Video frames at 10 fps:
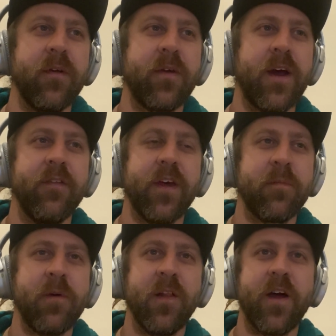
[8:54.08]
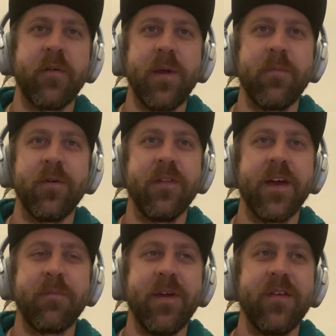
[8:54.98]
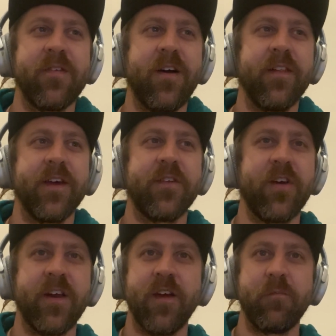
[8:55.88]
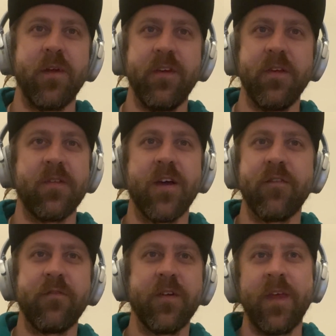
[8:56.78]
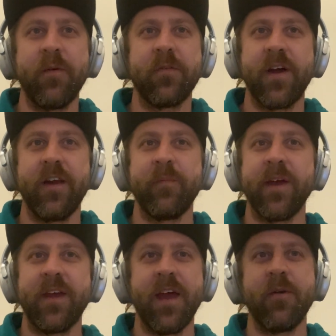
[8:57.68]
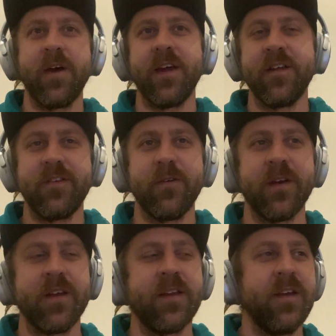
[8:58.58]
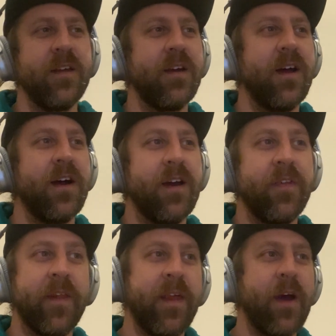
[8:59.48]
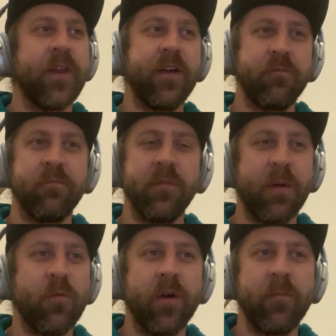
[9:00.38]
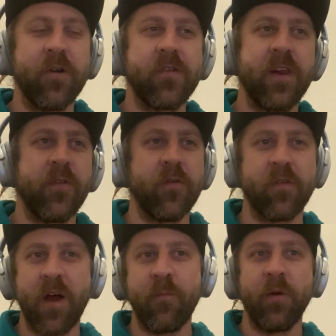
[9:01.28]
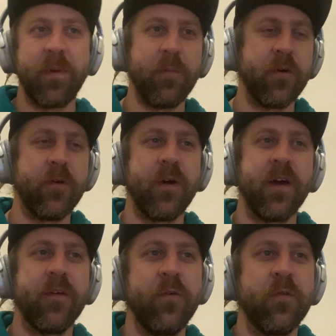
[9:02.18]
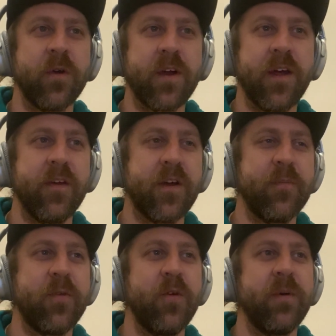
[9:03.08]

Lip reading: kind of, like a lot of people like me, saw like Johnny FPV stuff, and that was kind of my gateway into it. And then now that I've like more immersed in it, there's a lot more people whose work I look up to,